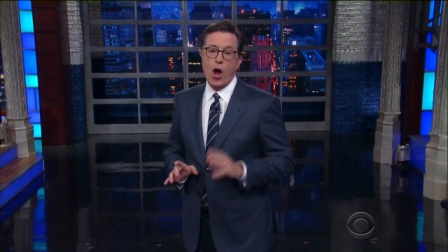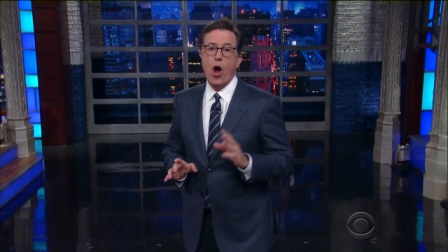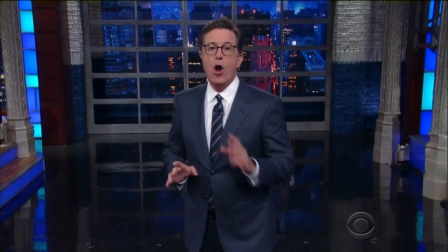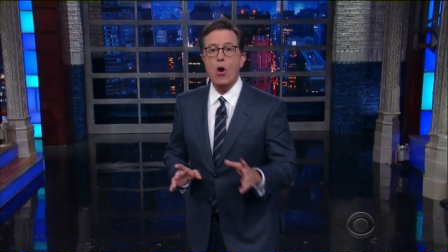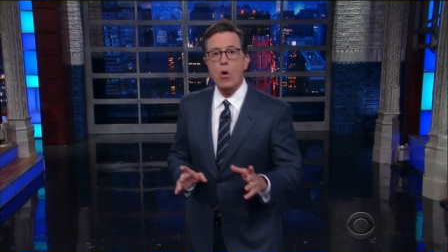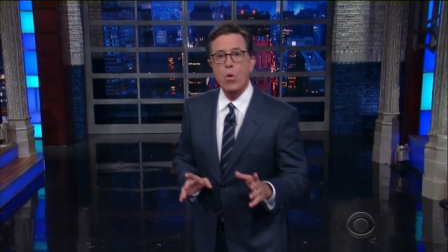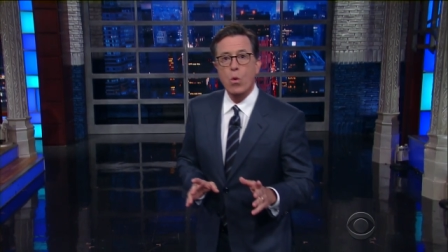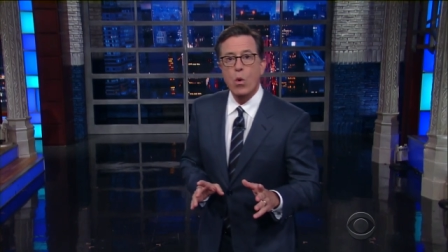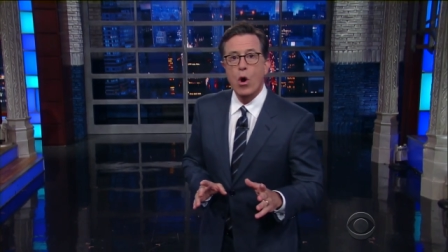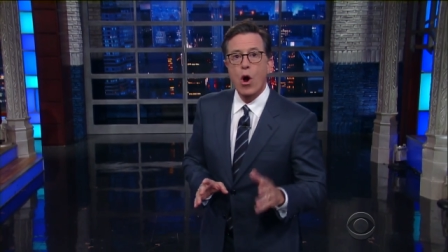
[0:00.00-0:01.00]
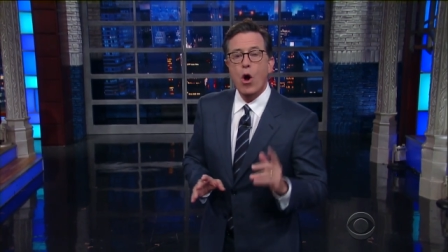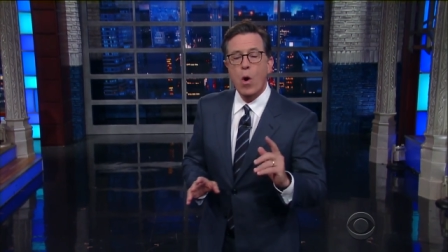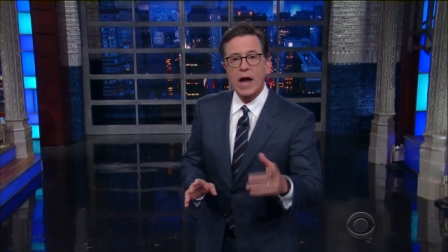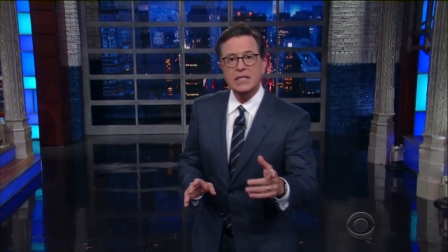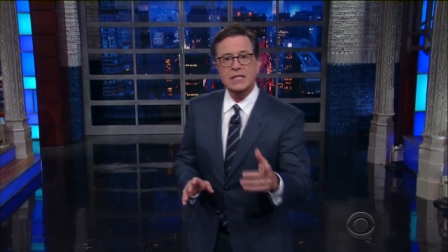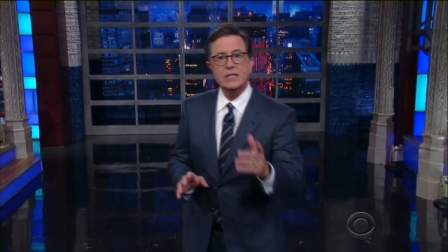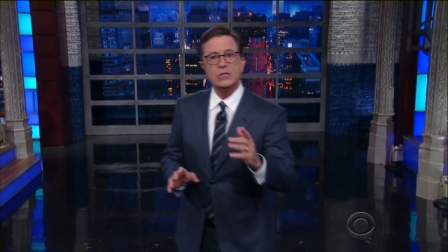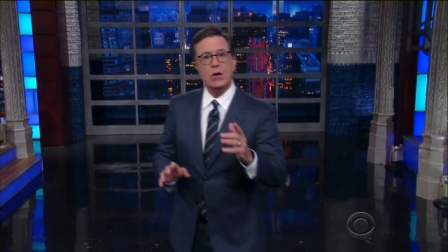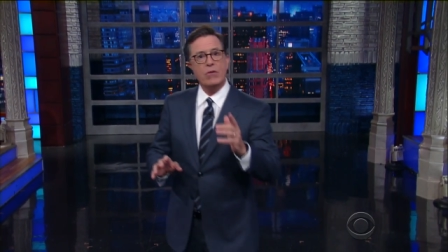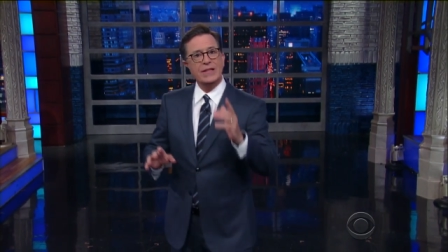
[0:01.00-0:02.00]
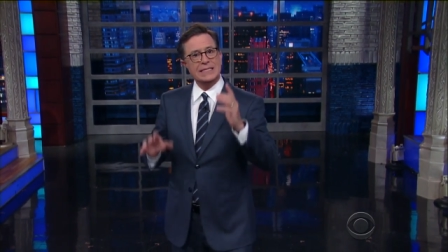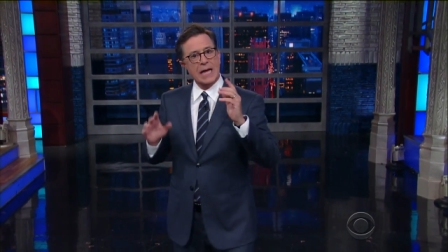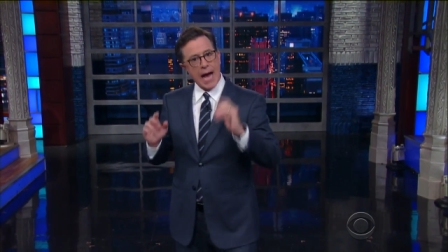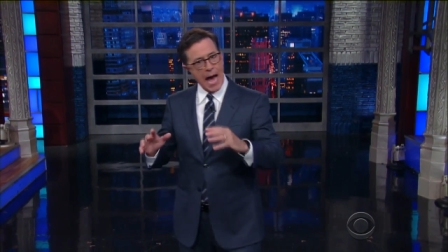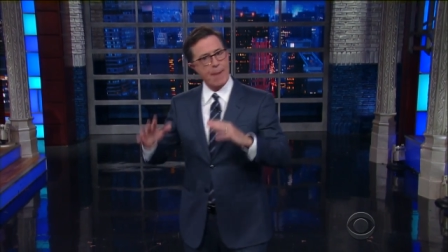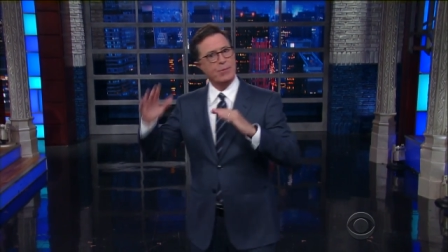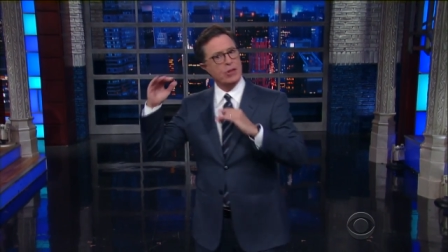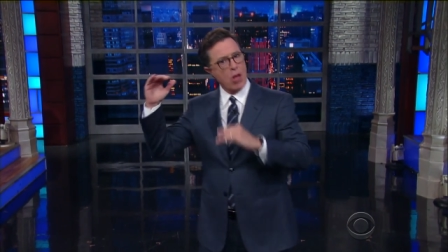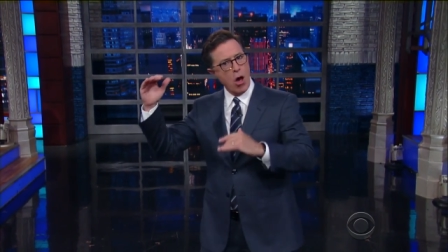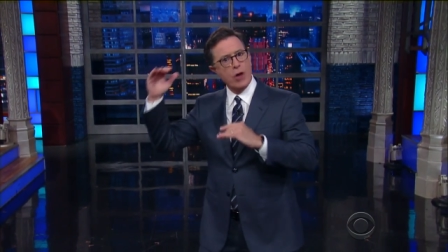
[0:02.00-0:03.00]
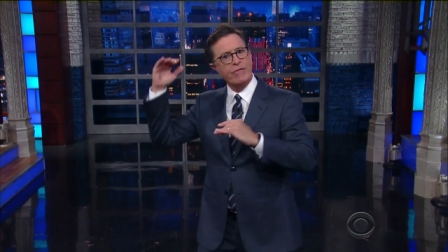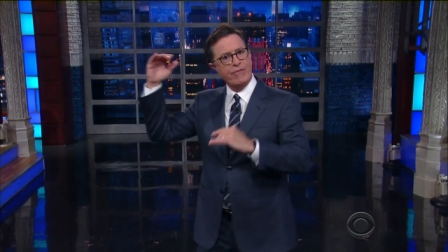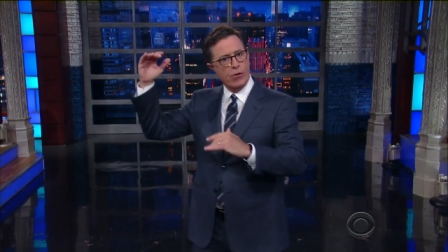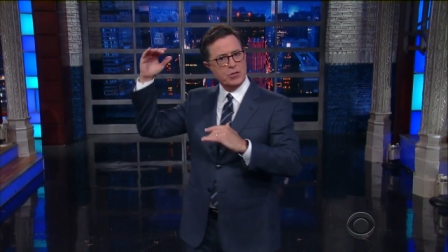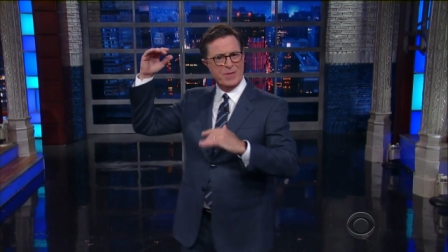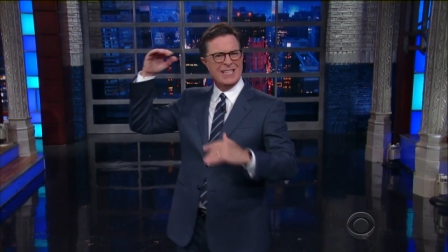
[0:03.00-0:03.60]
Oh, oh, I see. So the top law enforcement,